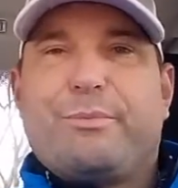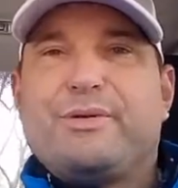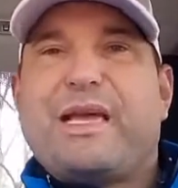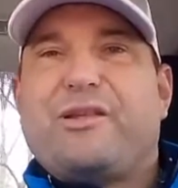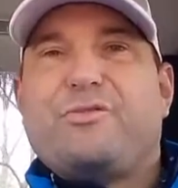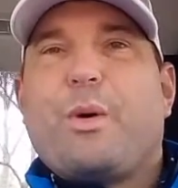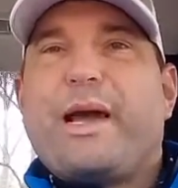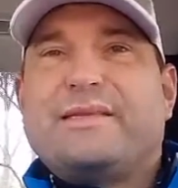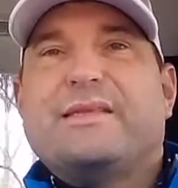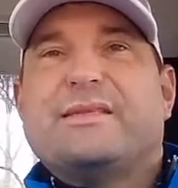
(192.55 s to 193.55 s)
percentage
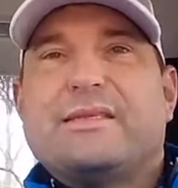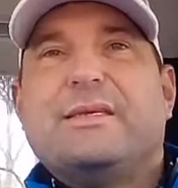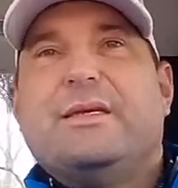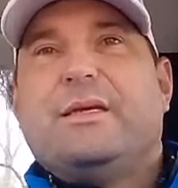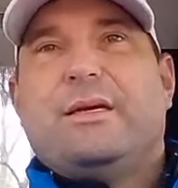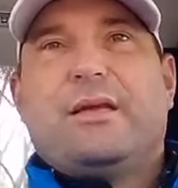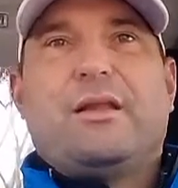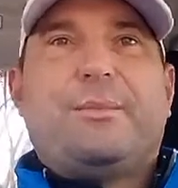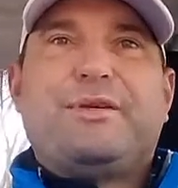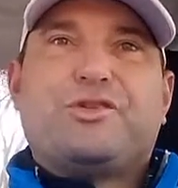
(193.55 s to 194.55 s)
wise, it's a
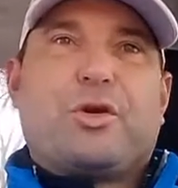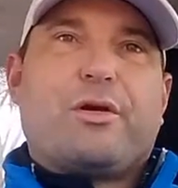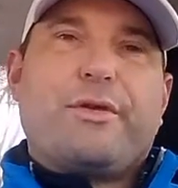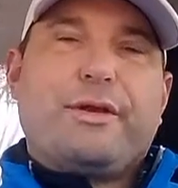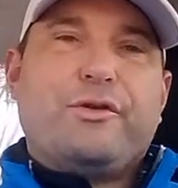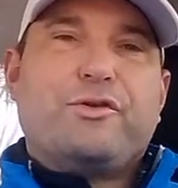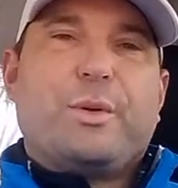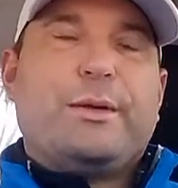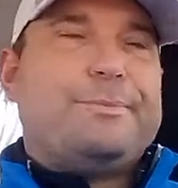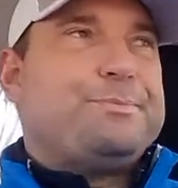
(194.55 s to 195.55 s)
little bit shorter than
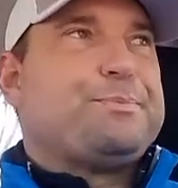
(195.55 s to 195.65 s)
usual.